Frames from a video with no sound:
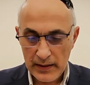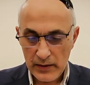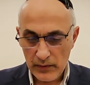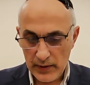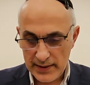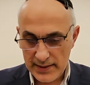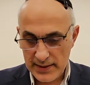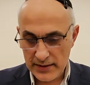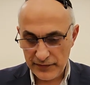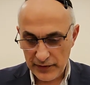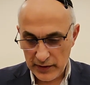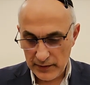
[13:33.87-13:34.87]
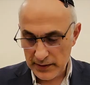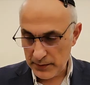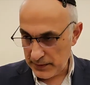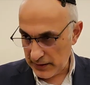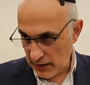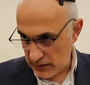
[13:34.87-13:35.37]
Why it says in front of Hashem?
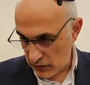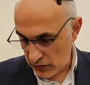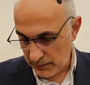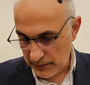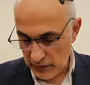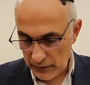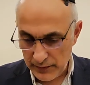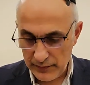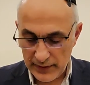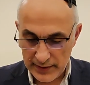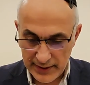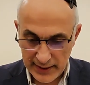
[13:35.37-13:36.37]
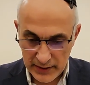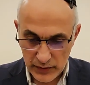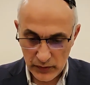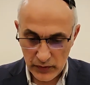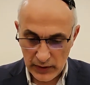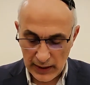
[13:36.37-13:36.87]
Because Urim Tumim were there
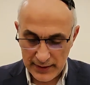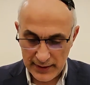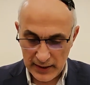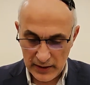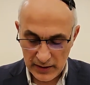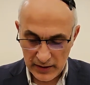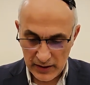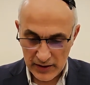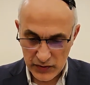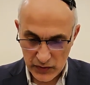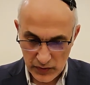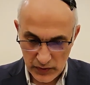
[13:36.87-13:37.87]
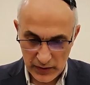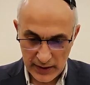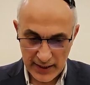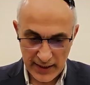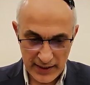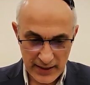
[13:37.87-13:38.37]
too, and they also,
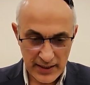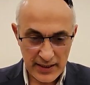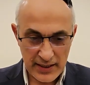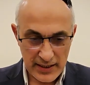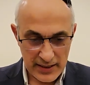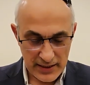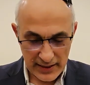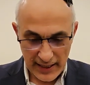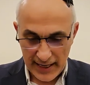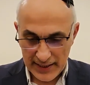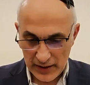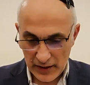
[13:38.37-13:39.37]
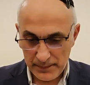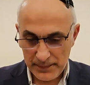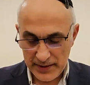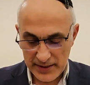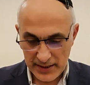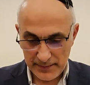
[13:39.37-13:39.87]
again, lied up the
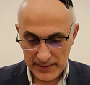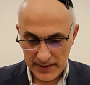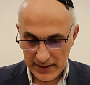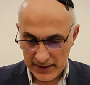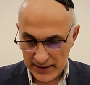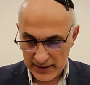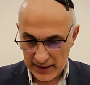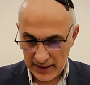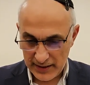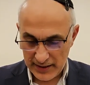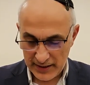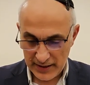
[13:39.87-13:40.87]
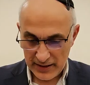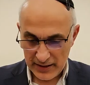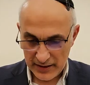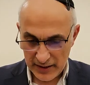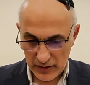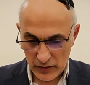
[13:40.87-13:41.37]
same thing that
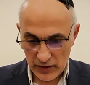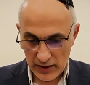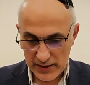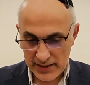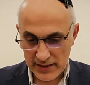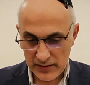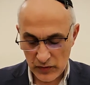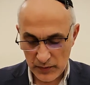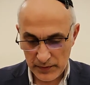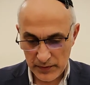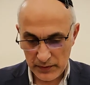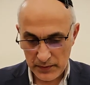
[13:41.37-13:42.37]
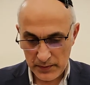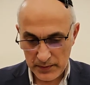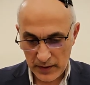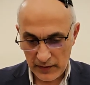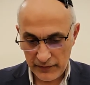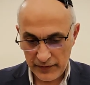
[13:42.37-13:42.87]
the Goral said. Urim Tumim
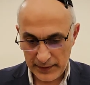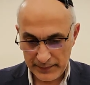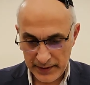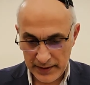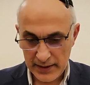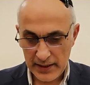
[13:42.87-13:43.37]
confirmed it.